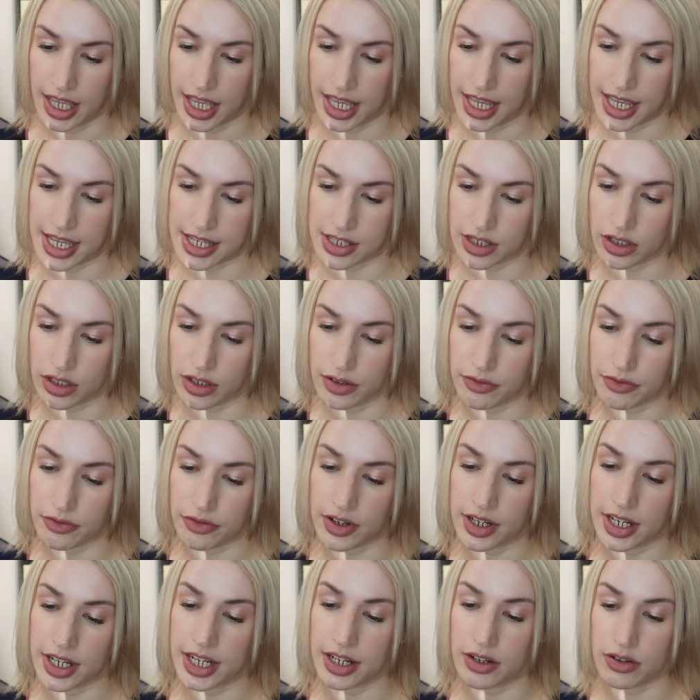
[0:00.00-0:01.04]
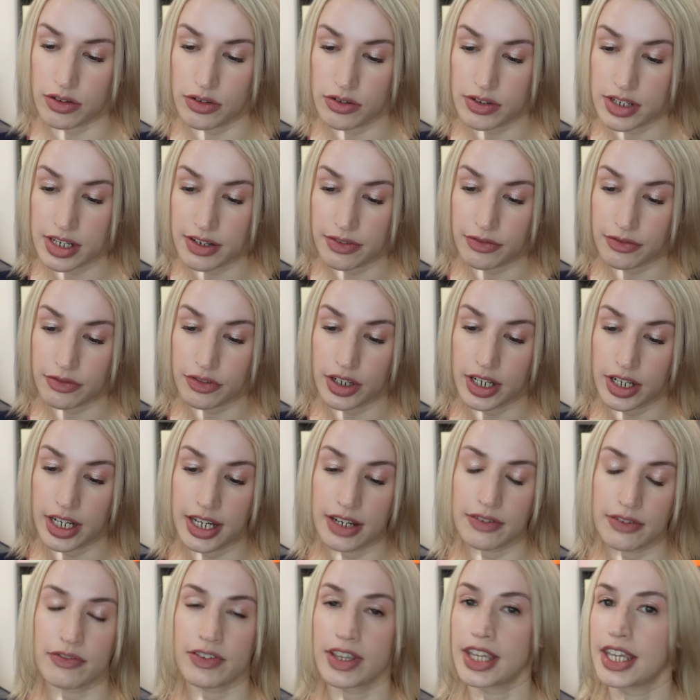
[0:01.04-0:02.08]
It's gluten free, cruelty
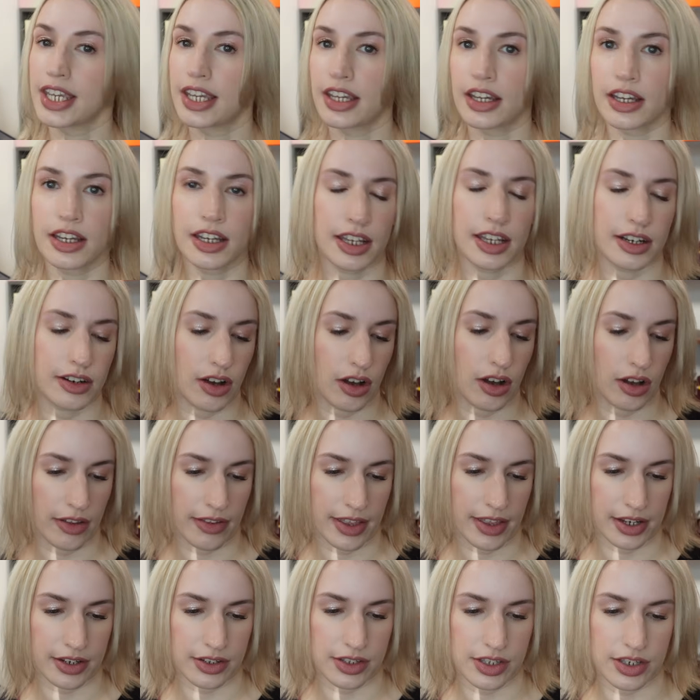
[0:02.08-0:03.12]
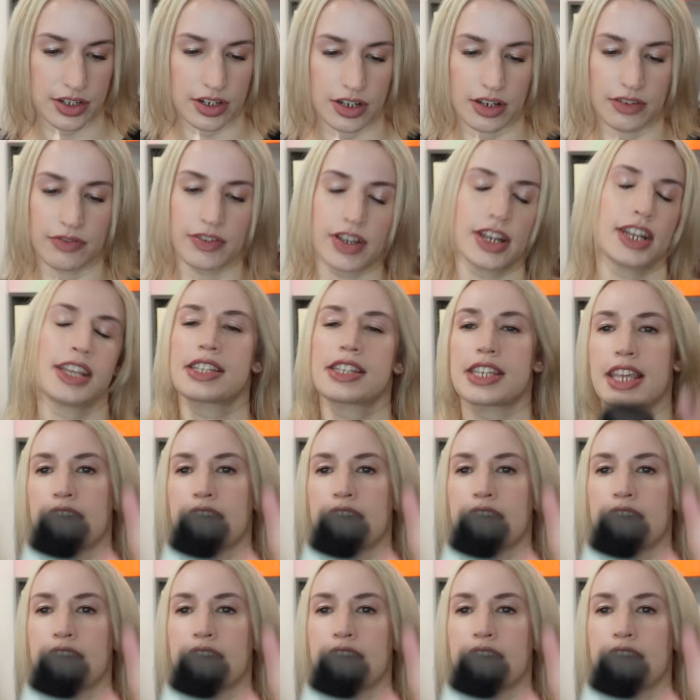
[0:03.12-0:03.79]
free, vegan, all that good stuff. And it's